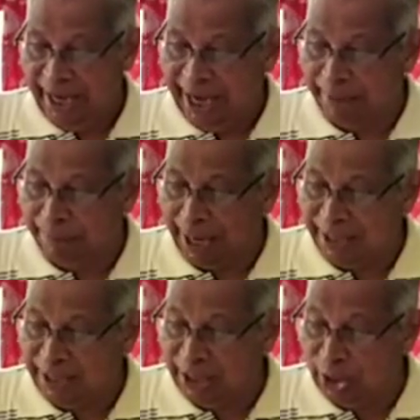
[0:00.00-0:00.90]
and
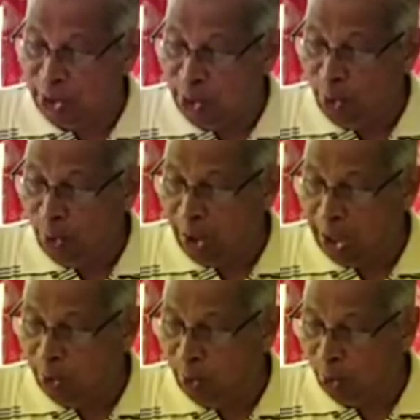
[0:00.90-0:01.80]
practical
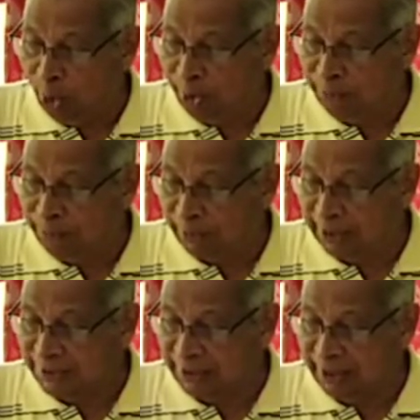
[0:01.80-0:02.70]
know-how of
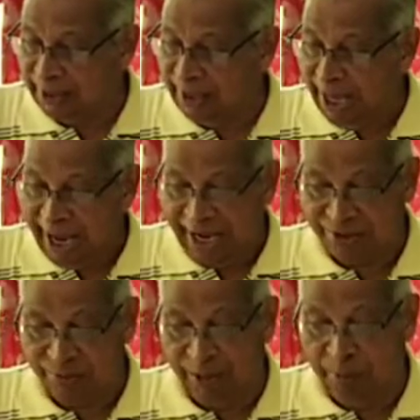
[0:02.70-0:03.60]
reasoning
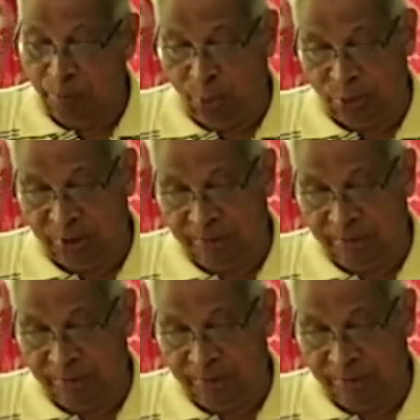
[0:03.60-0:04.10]
as well. Both.